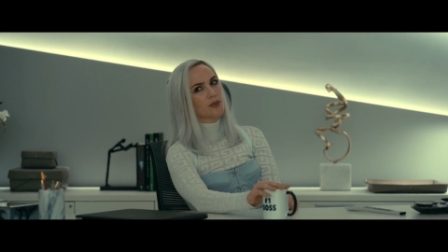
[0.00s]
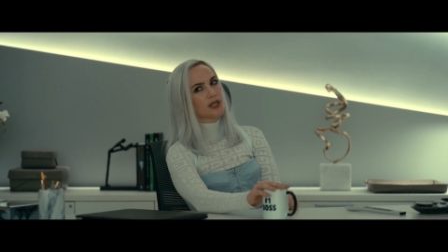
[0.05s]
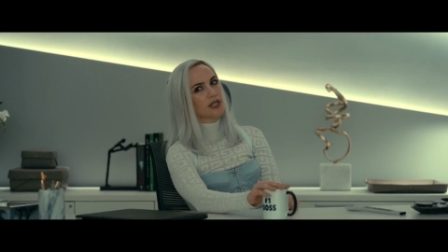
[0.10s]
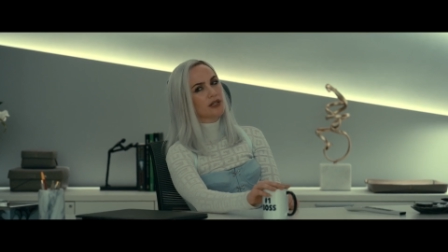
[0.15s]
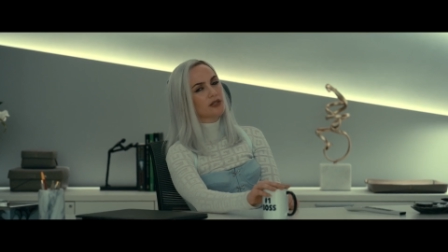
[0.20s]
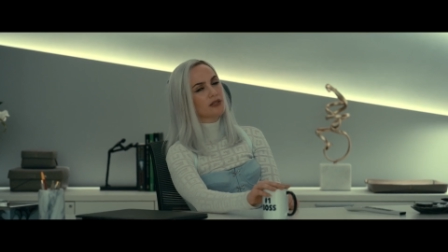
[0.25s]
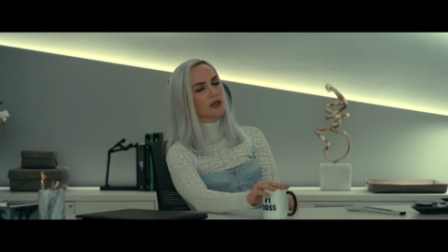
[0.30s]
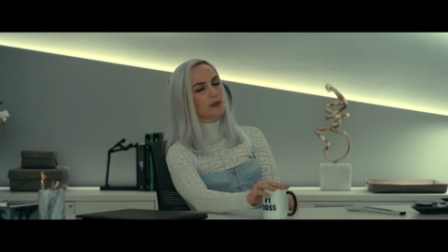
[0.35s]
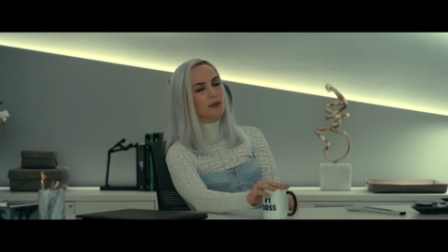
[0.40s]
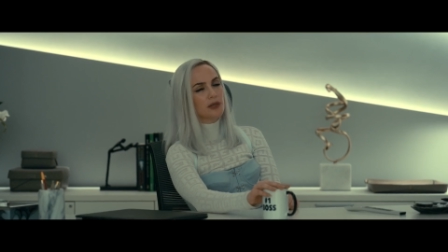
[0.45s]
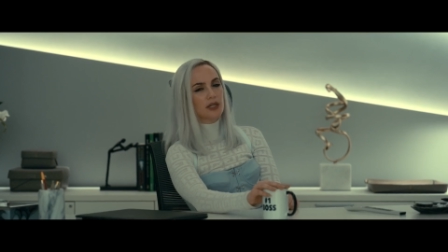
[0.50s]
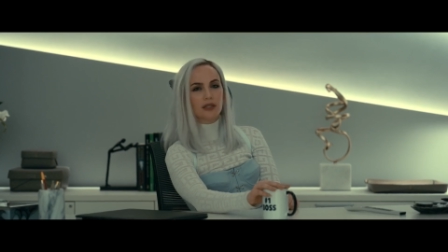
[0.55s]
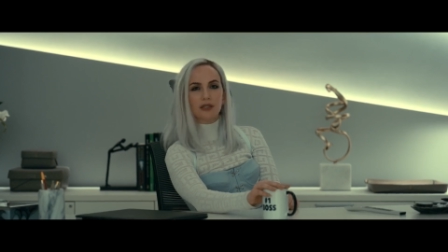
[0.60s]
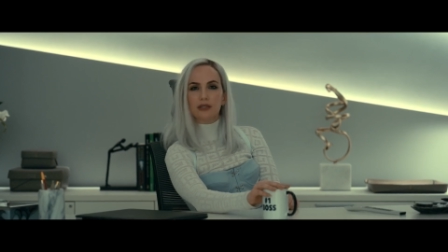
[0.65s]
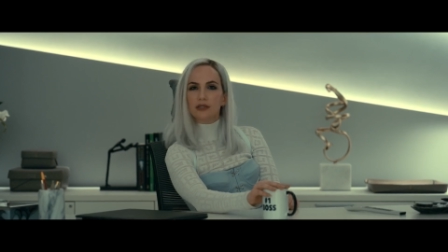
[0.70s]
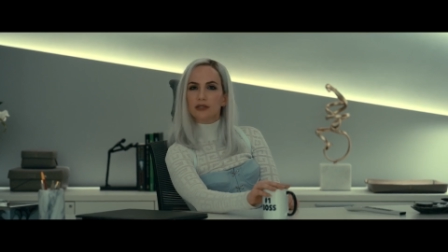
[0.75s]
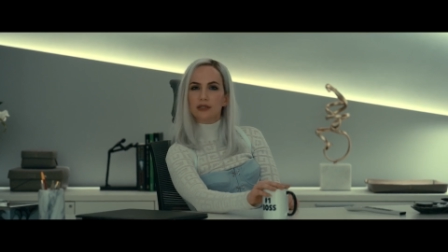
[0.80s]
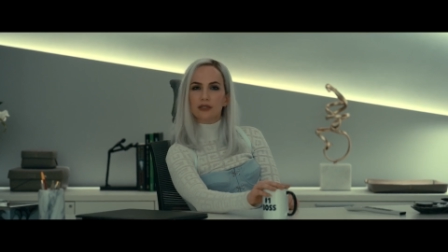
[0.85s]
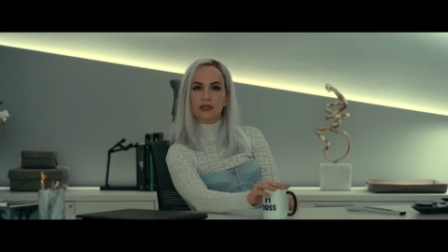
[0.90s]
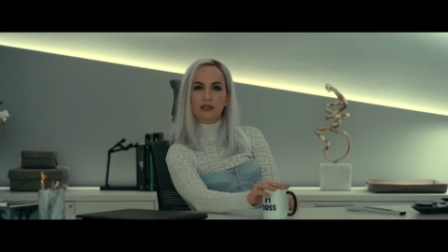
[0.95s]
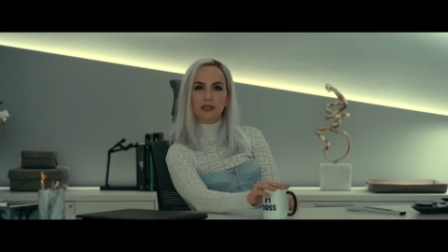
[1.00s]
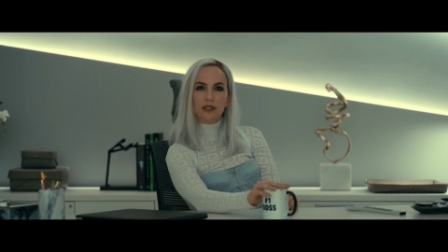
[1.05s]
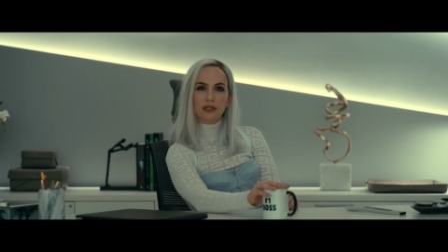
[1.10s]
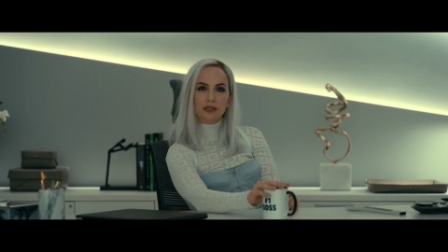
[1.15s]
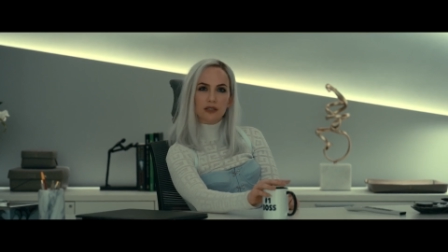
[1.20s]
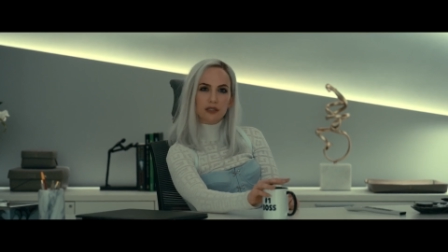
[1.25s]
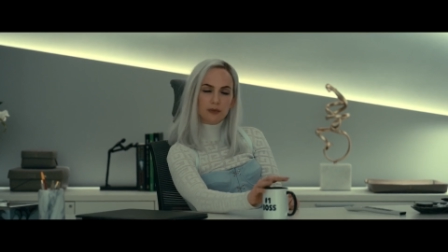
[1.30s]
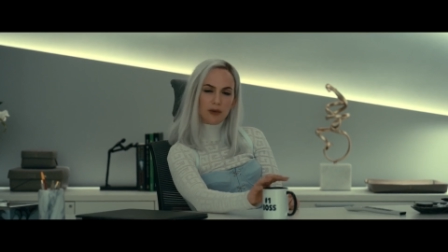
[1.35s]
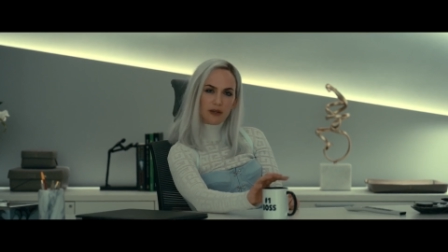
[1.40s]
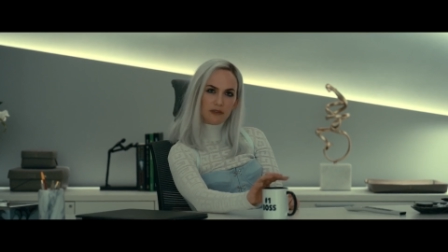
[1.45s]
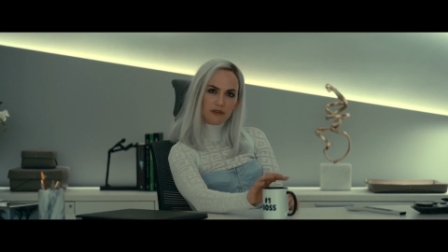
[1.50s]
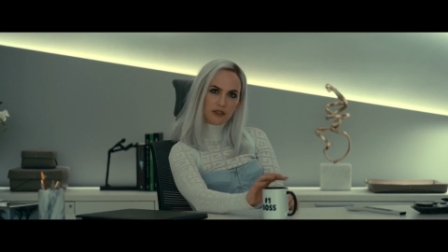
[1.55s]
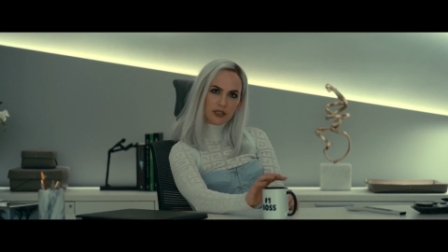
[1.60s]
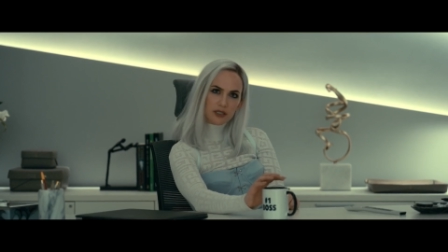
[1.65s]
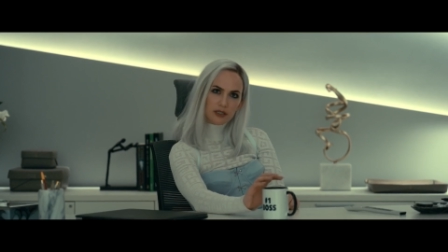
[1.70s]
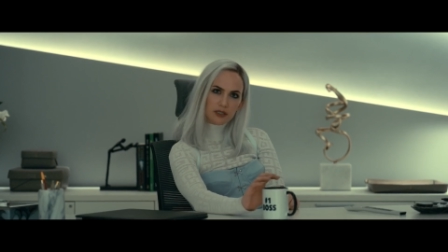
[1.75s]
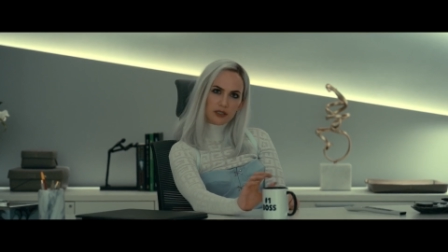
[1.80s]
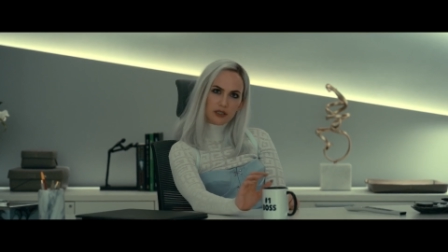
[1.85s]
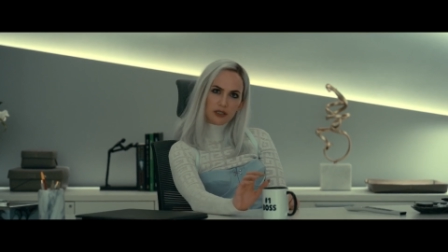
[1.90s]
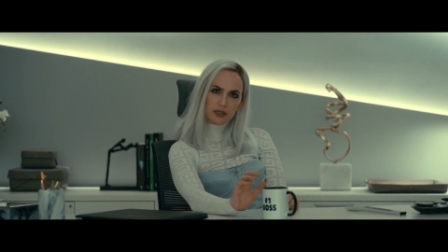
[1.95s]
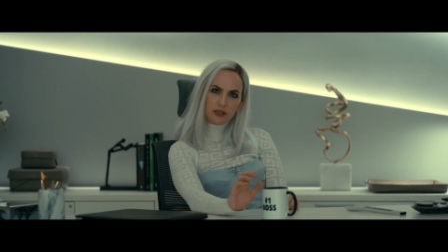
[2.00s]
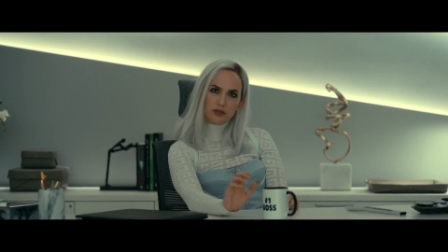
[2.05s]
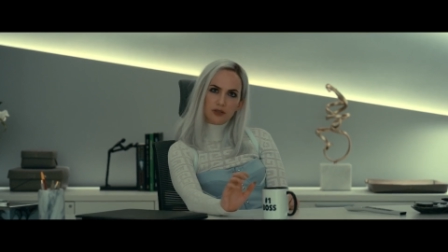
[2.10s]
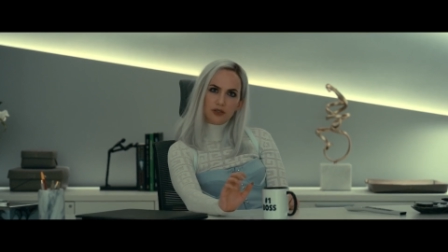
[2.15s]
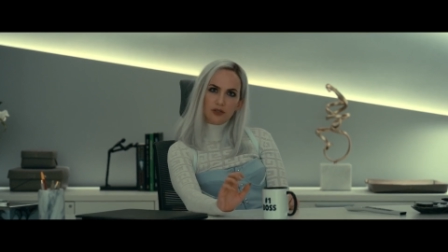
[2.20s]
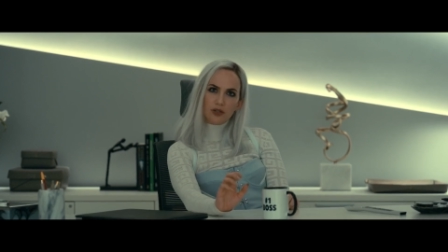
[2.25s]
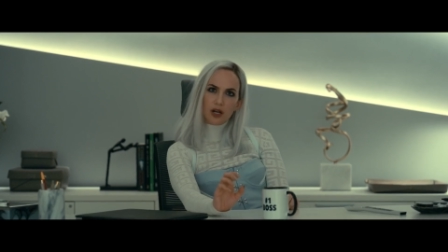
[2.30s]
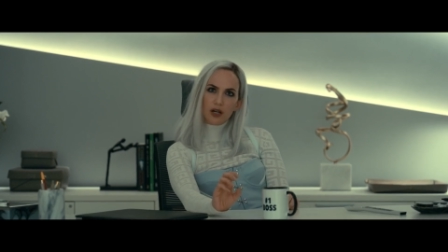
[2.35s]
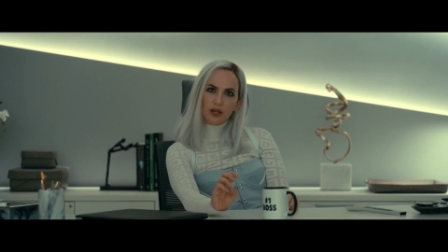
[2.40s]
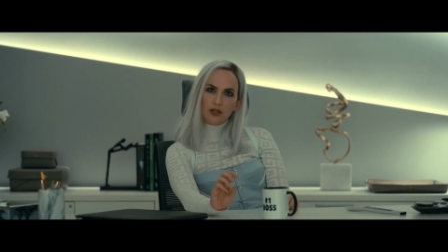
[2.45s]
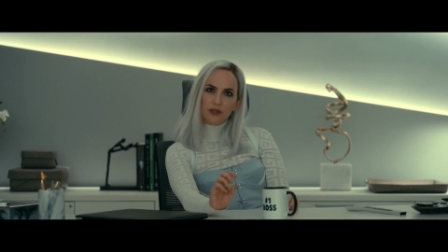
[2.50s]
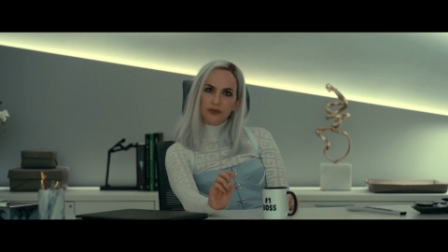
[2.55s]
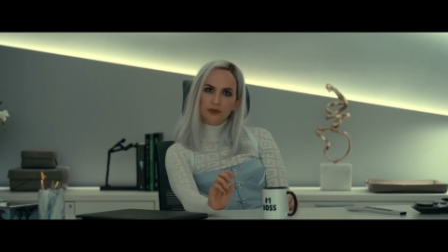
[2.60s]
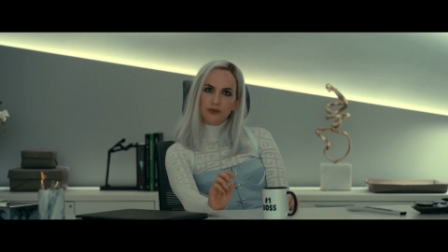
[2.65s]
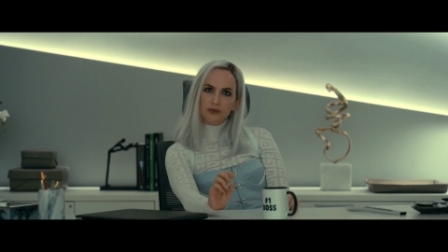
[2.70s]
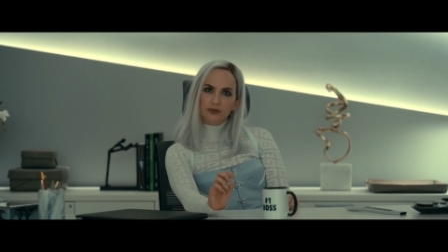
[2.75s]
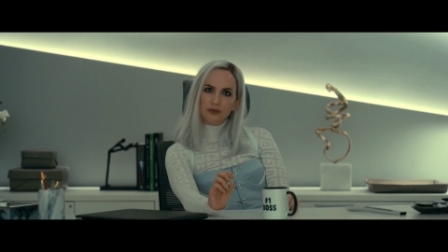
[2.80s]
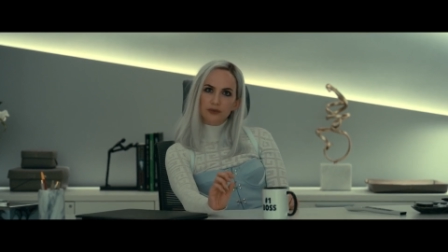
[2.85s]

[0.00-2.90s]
but there's something that stinks about Vic's clinical trial.